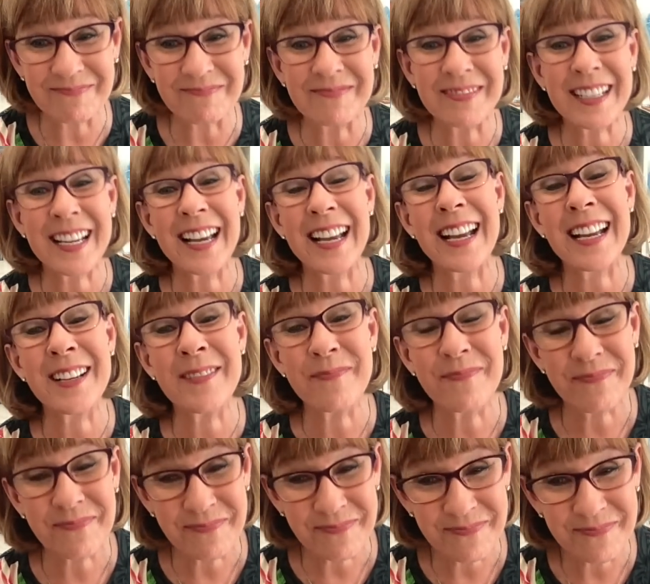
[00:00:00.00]
Okay.
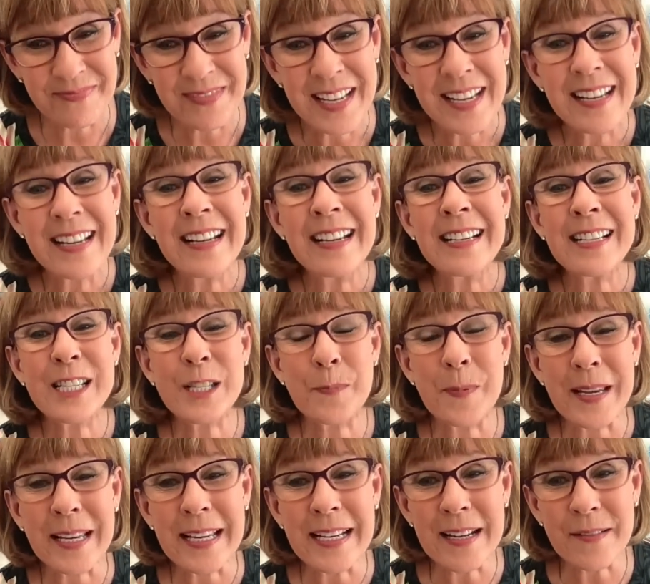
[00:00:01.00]

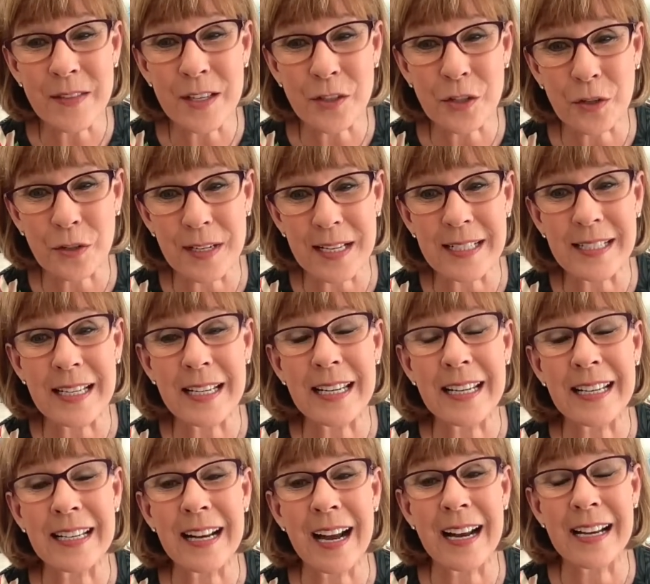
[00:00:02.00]
Speaking of the dirty
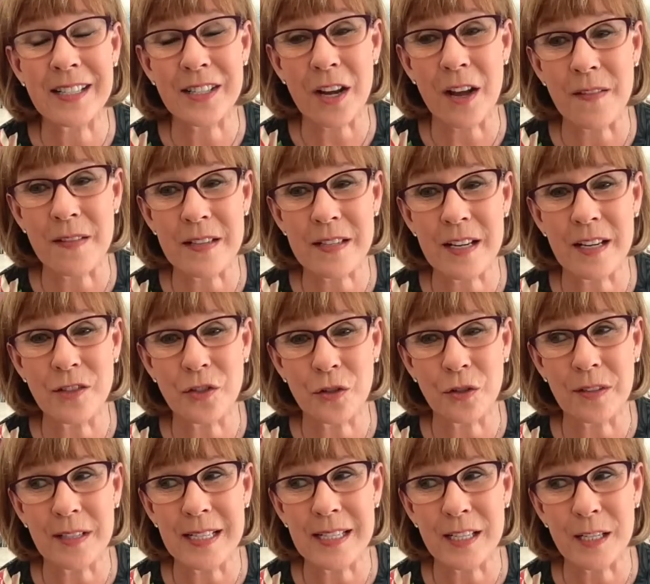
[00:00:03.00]
deed, I saw this on
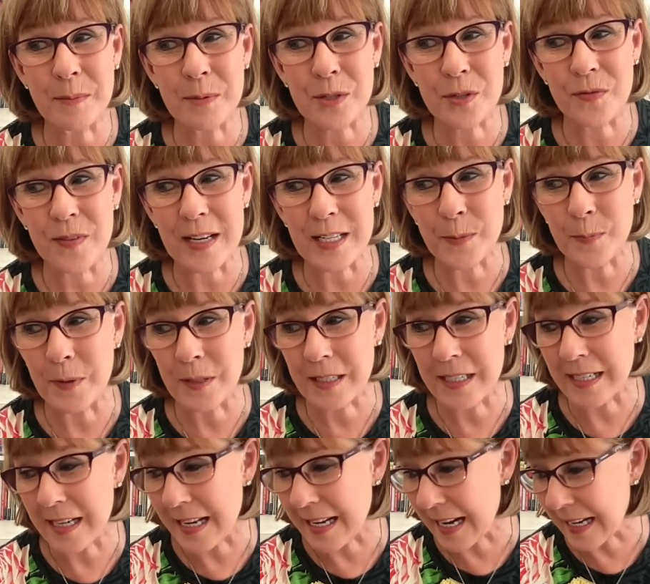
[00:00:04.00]
Julie Silber's Facebook
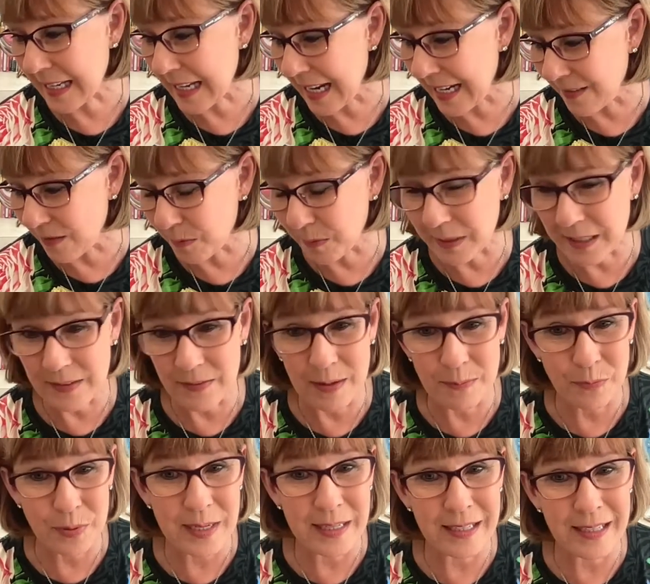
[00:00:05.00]
today, and I can't even believe
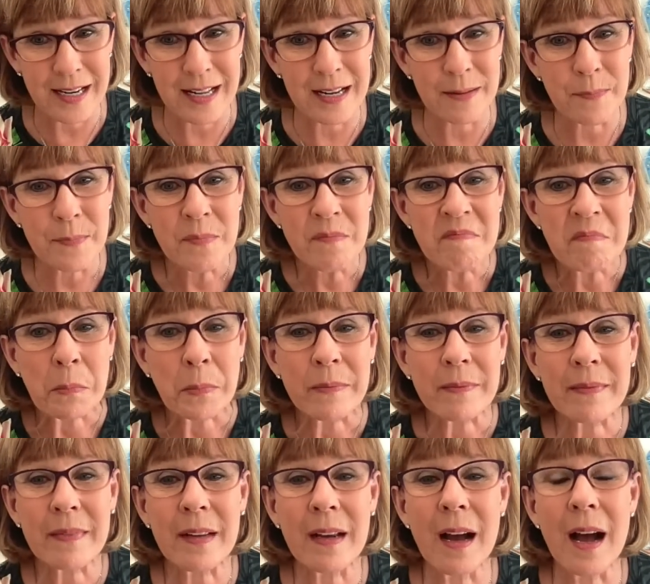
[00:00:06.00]
I'm bringing it up.
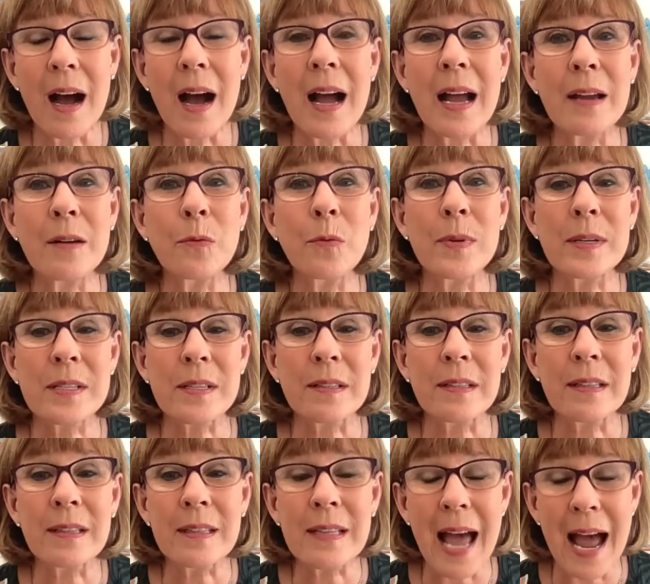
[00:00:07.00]
I was
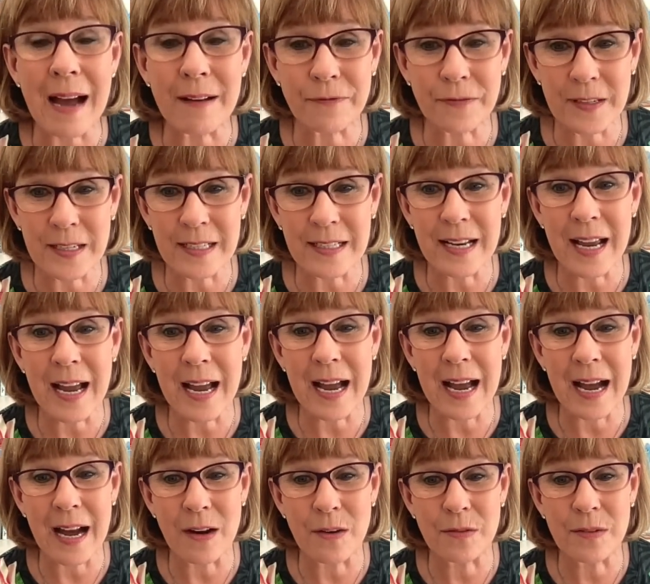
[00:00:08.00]
laughing
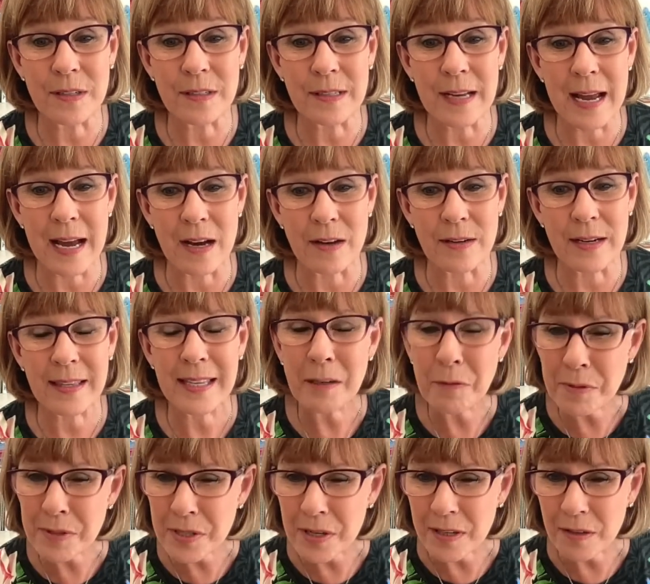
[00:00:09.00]
out loud. I think
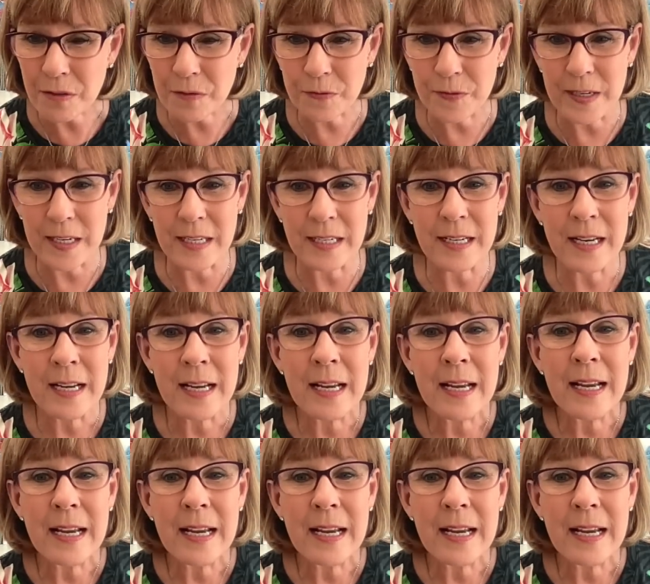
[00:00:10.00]
it was on her feed.